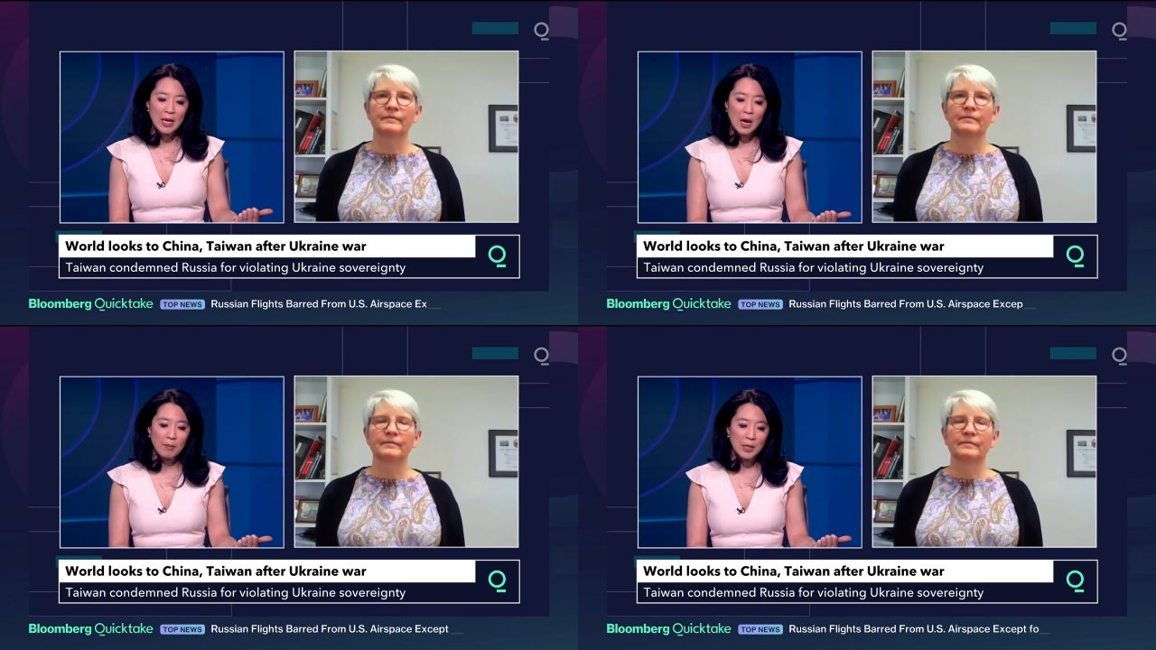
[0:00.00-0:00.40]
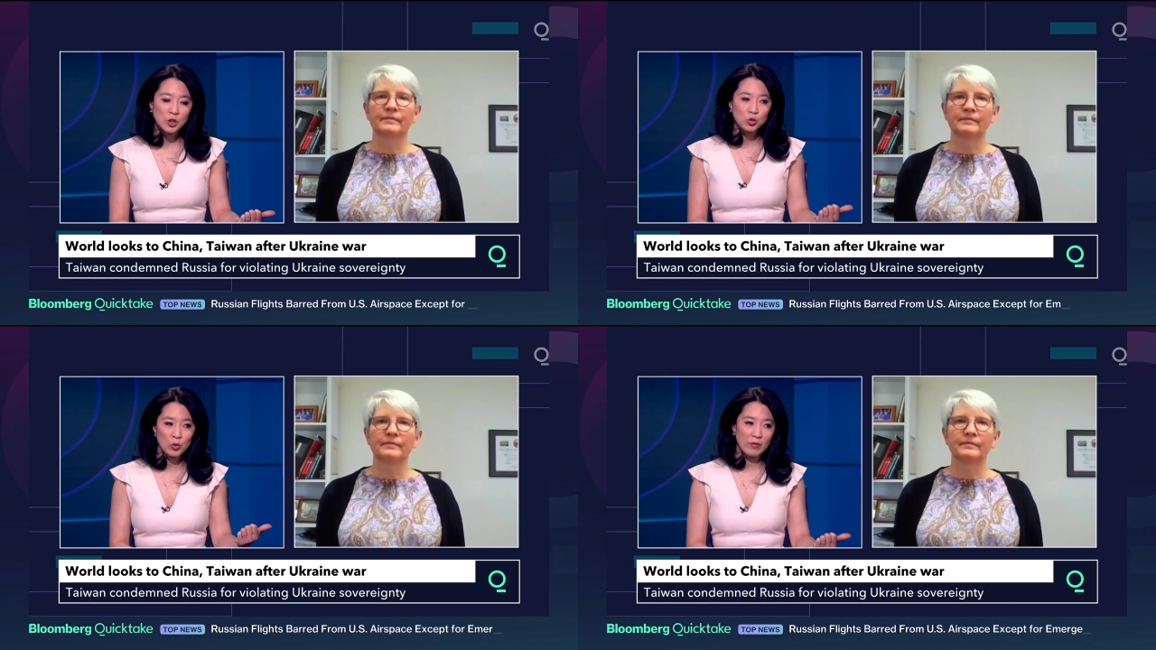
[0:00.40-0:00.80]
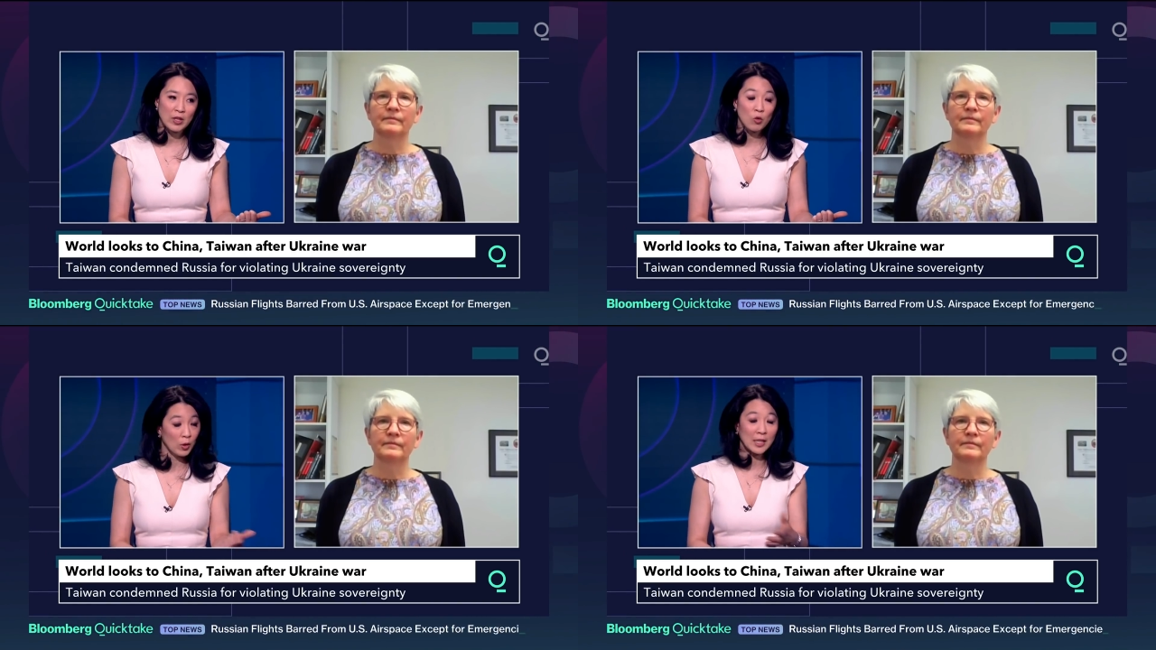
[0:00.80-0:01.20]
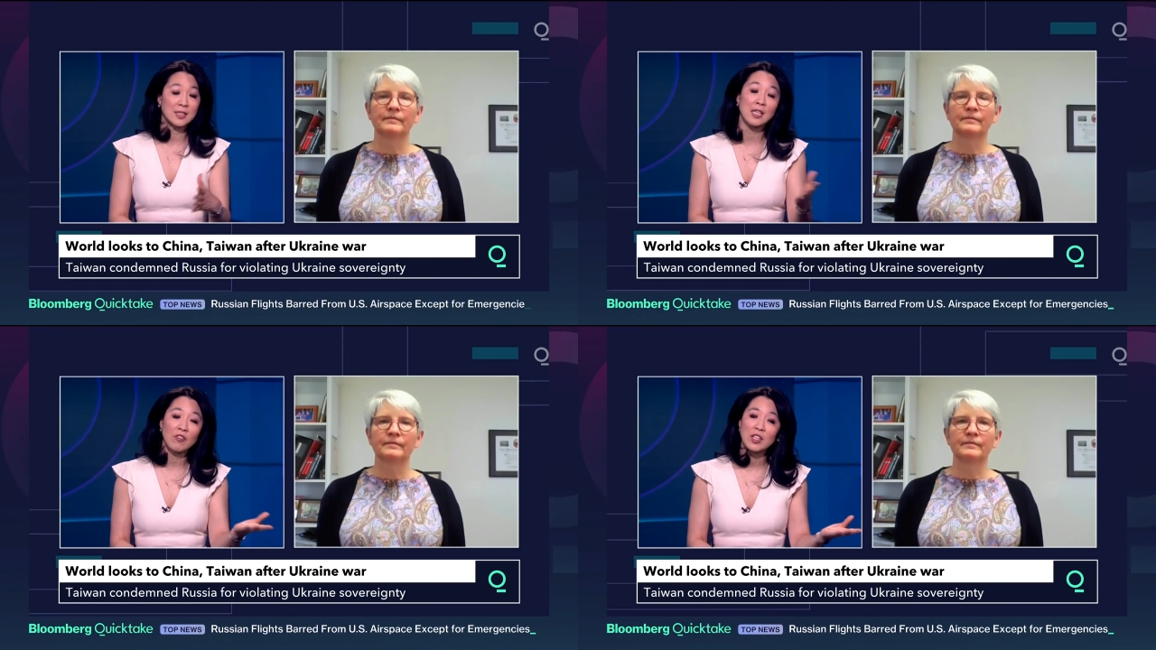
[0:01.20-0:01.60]
Speaker 1: not be driven or that's
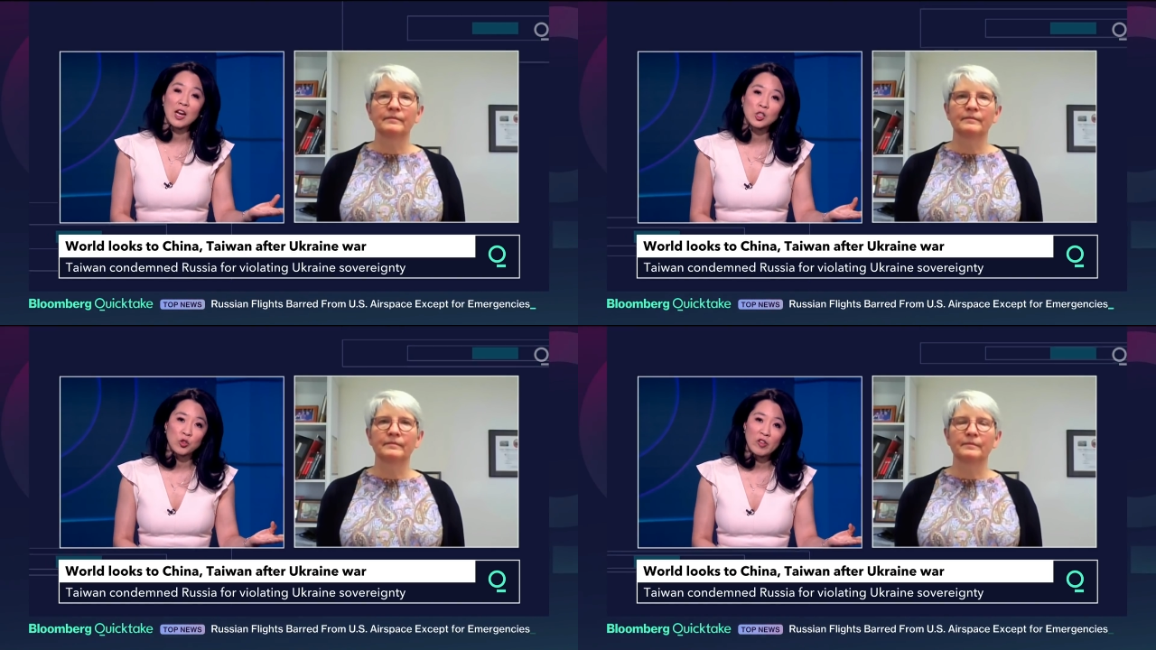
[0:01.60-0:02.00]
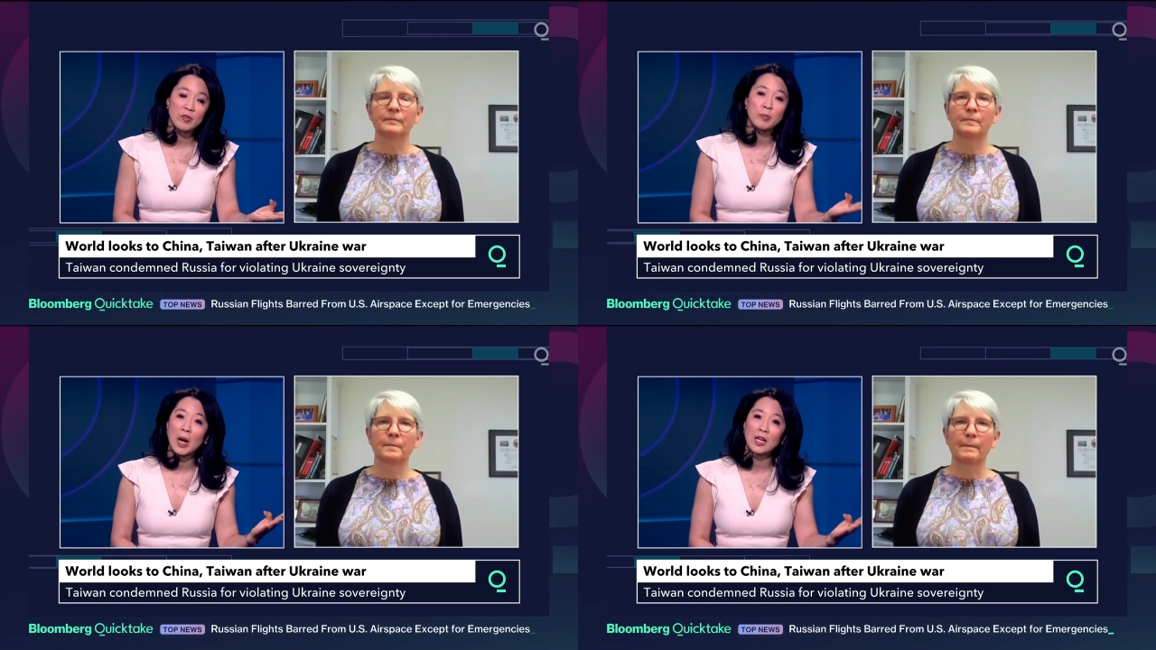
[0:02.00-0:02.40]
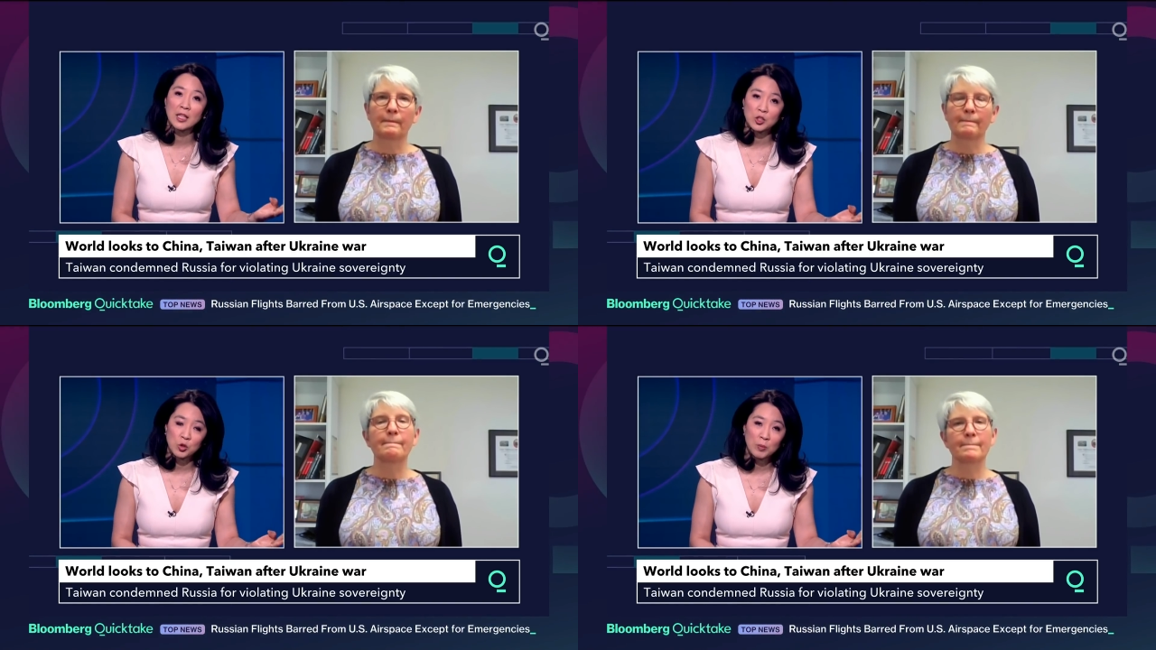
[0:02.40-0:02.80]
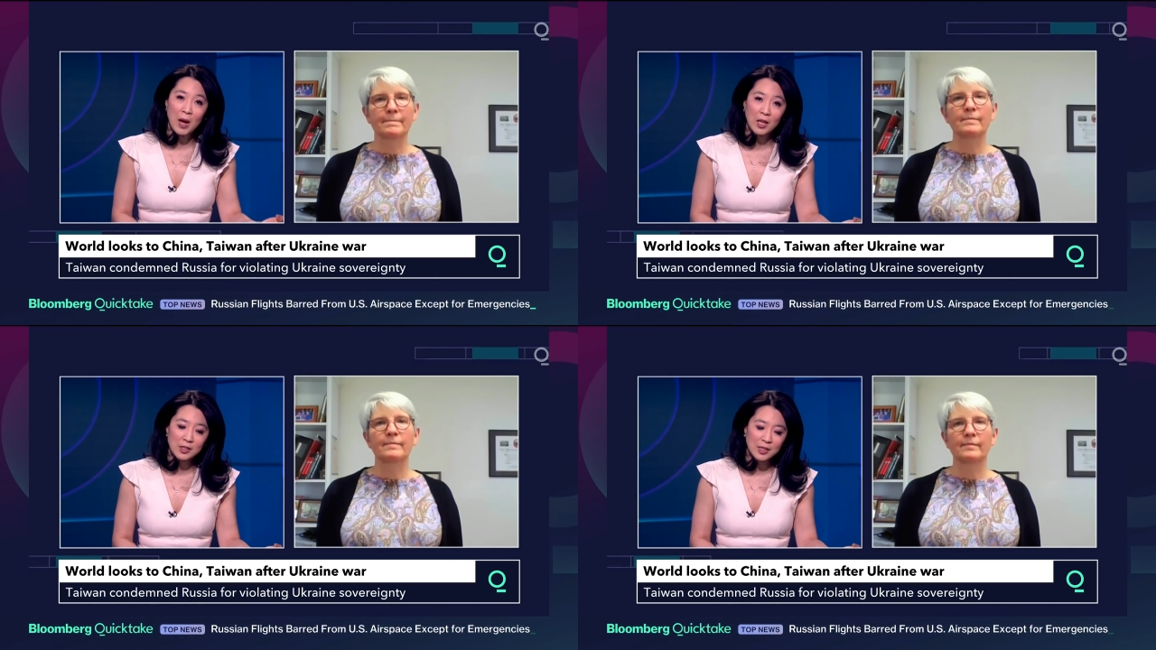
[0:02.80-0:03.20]
definitely not driven by electoral
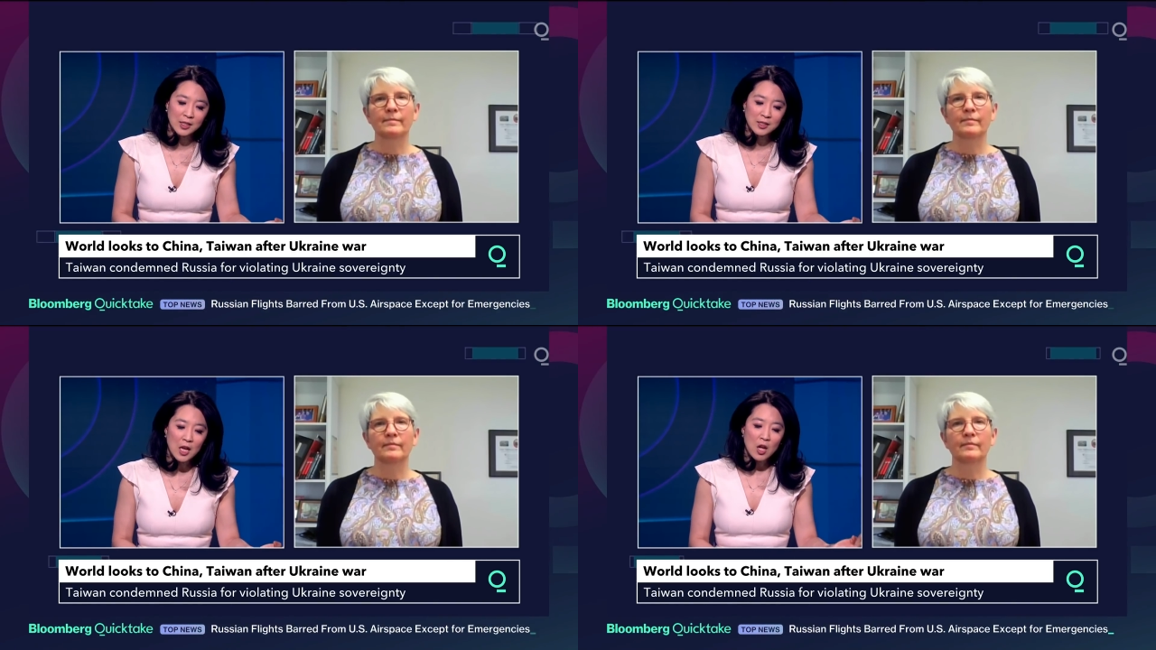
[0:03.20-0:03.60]
politics.